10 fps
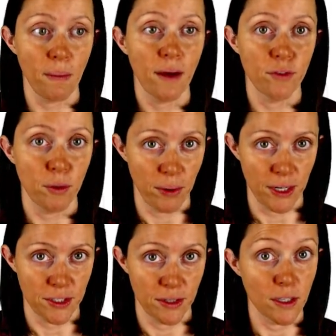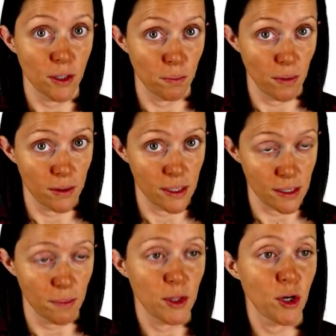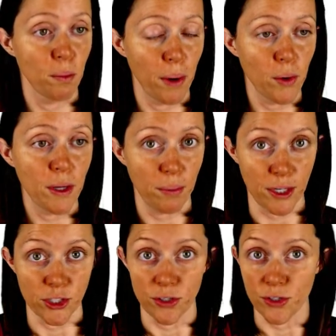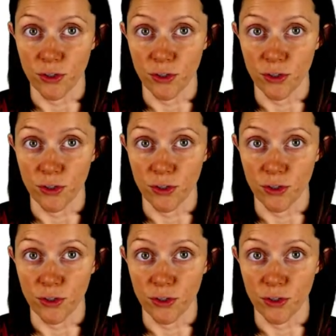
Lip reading: of the sum of the component pressures,